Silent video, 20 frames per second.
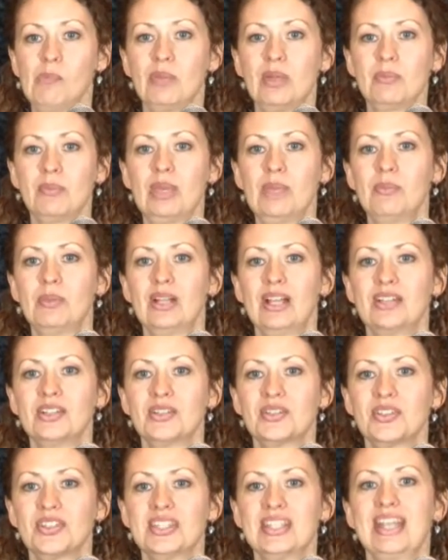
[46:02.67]
people
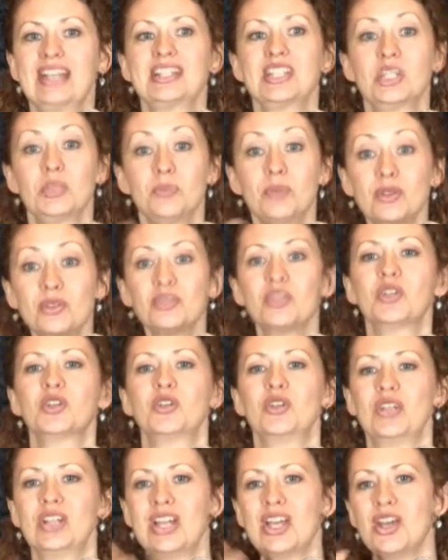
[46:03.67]
understand spiritual
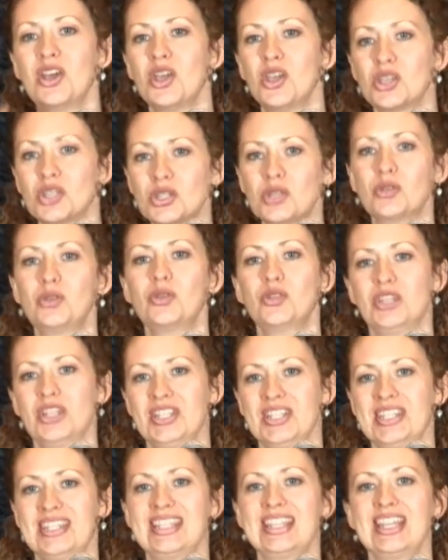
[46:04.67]

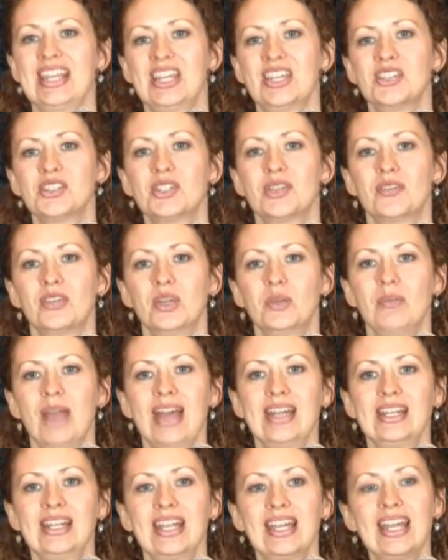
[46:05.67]
solutions to the ills of
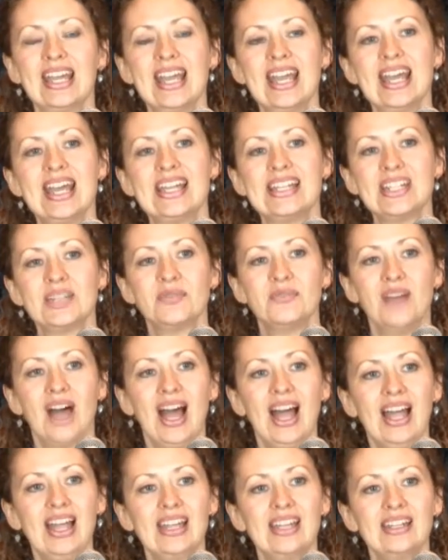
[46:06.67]
humanity,
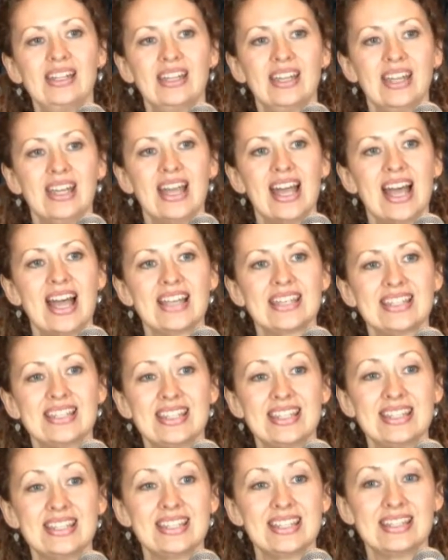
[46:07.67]
divine
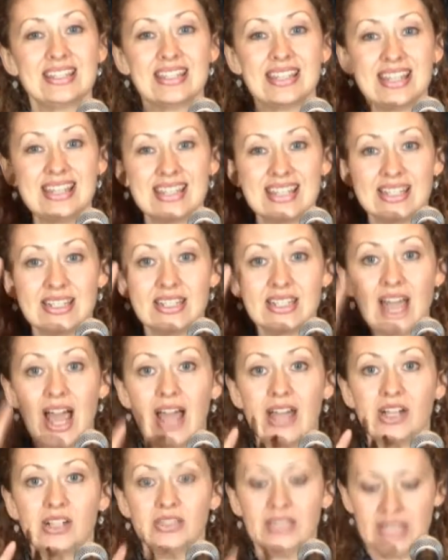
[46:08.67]
assistance is
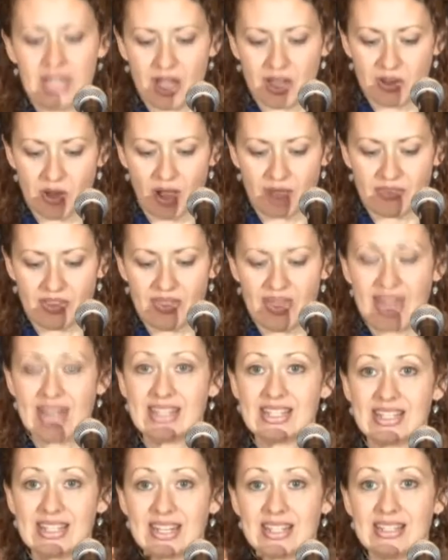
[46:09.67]
entirely cut off. And that is
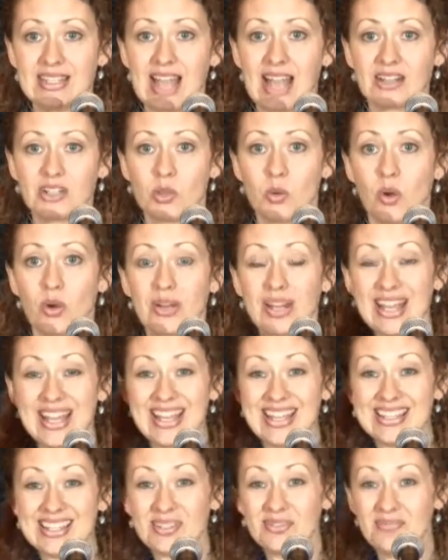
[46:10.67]
an exact quote
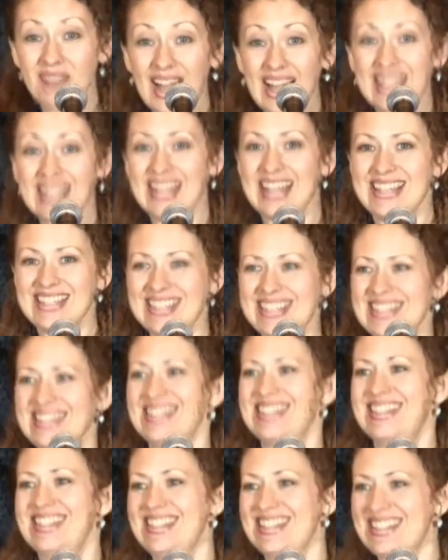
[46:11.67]
divine assistance
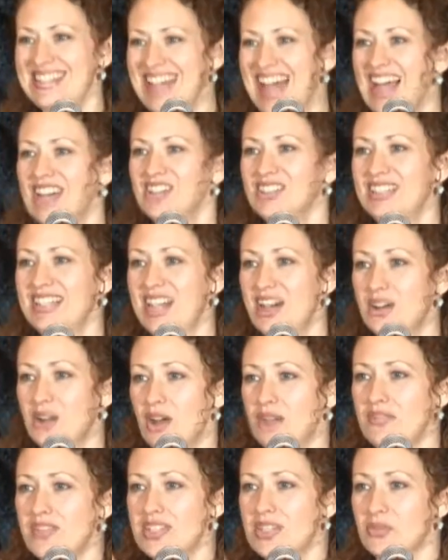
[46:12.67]
is entirely cut off,
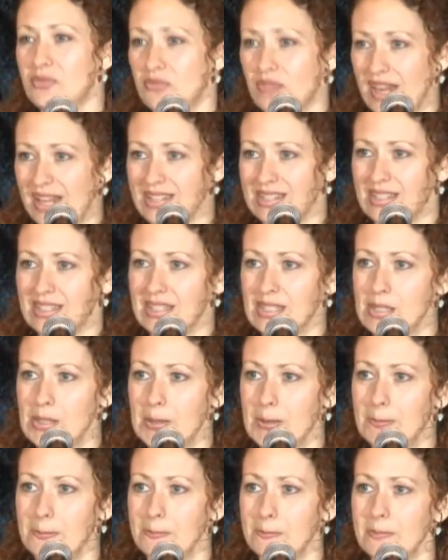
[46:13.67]
is the phrase,
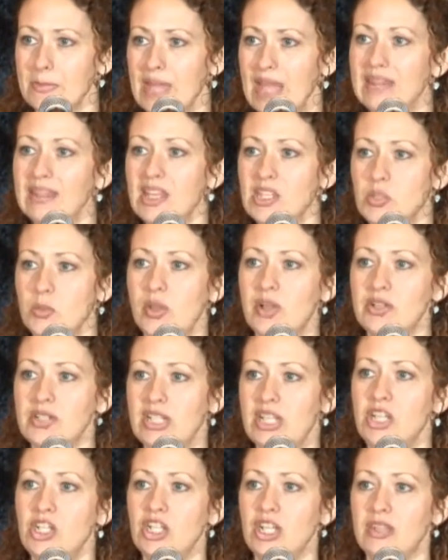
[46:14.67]
unless we are
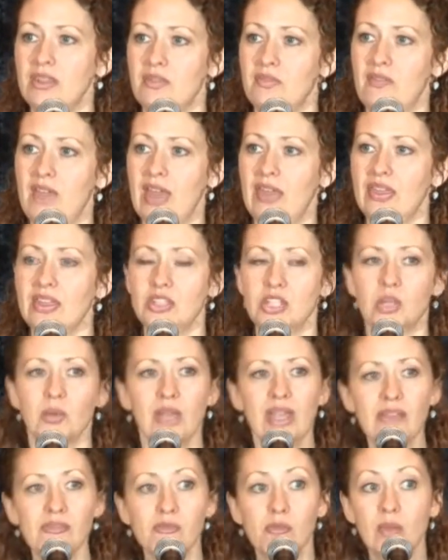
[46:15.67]
teaching the faith. And so
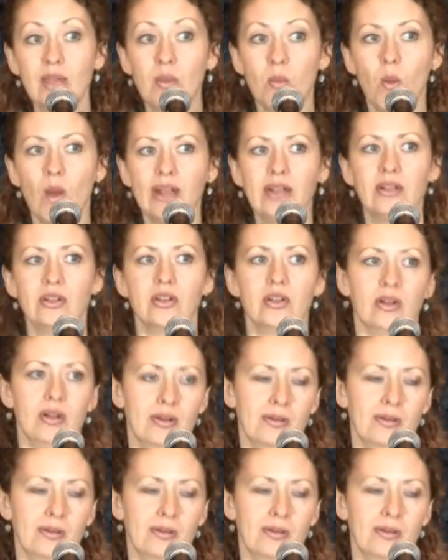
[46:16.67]
if we wonder,